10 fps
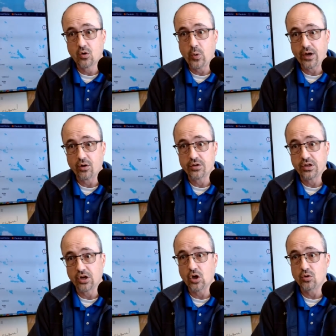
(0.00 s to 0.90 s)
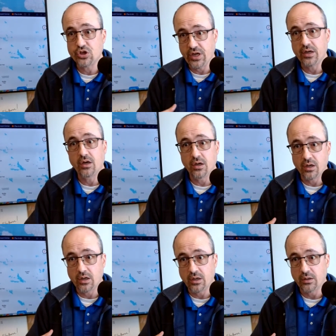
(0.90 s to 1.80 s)
quicker to negotiate
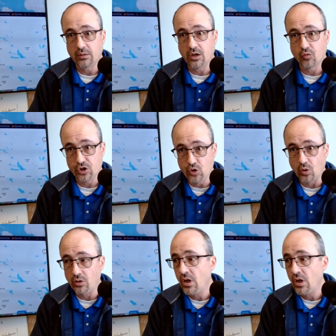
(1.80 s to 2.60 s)
a renewal,